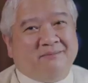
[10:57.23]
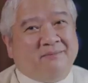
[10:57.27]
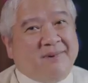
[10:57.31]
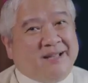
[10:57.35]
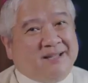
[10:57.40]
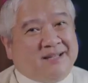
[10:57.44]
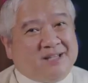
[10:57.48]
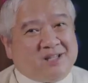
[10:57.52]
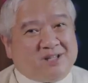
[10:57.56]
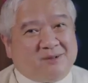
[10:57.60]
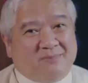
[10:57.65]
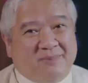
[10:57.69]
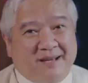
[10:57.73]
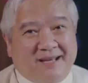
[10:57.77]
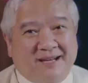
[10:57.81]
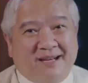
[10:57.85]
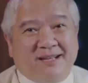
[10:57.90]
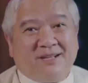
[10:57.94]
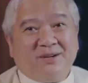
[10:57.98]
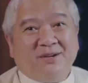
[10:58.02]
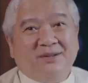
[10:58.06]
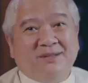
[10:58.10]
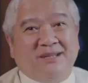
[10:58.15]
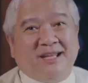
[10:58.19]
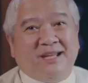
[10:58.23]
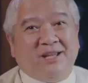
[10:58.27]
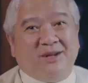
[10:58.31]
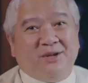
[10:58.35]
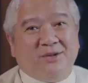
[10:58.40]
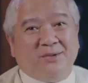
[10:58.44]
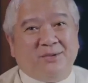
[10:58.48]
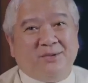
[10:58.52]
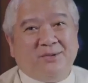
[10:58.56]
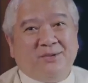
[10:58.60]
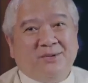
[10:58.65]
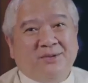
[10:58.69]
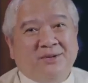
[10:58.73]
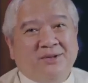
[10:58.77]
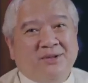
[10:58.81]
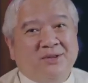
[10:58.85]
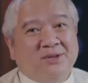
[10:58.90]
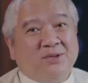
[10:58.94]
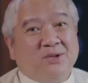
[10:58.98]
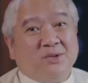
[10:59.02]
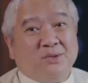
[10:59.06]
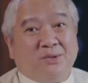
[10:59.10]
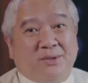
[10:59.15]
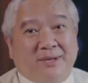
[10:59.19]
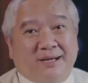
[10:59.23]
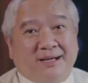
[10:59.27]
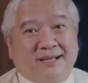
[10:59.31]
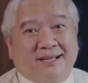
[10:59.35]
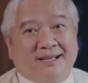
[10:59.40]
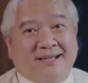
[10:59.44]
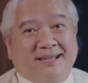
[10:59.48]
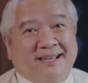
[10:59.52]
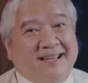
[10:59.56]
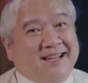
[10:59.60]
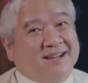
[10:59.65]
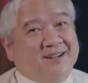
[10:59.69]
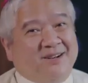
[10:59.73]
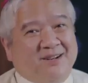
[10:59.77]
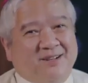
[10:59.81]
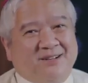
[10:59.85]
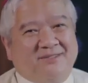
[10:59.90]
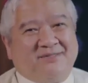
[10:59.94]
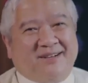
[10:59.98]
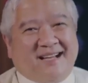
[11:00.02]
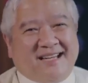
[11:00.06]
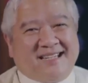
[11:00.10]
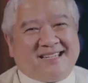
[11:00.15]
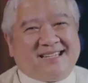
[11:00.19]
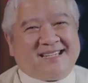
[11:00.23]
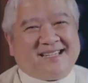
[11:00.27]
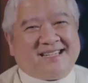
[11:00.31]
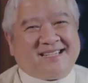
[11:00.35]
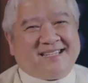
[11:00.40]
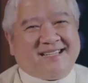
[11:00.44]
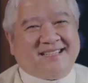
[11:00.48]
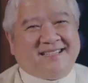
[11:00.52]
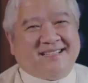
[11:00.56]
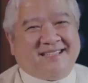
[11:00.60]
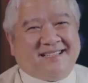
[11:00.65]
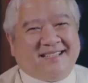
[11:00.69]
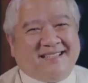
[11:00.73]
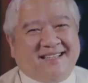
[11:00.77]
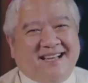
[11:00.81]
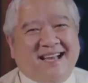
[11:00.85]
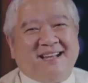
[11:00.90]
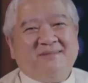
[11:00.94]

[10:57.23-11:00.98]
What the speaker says: May the Spirit continue to work in all of us.